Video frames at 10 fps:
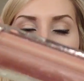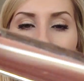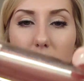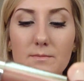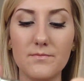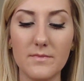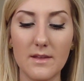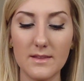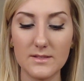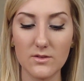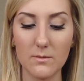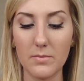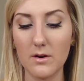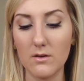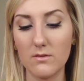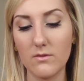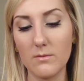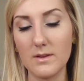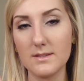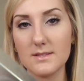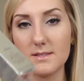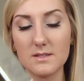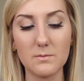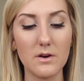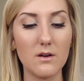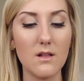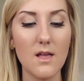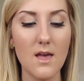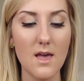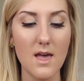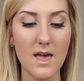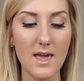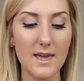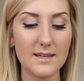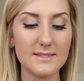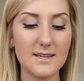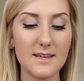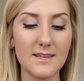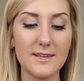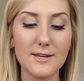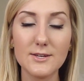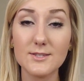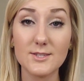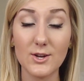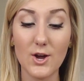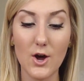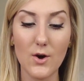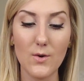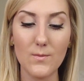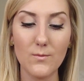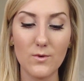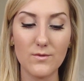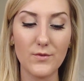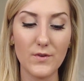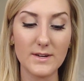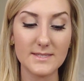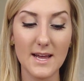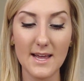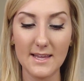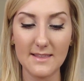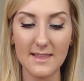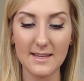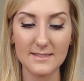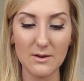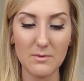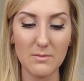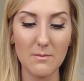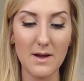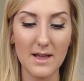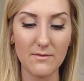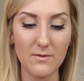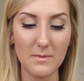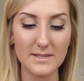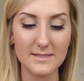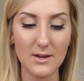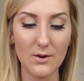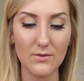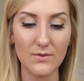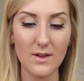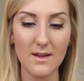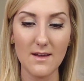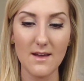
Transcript: to it, and these are the pearl formulas. It says pearl. And years ago, one of the first tie-in things I remember buying for myself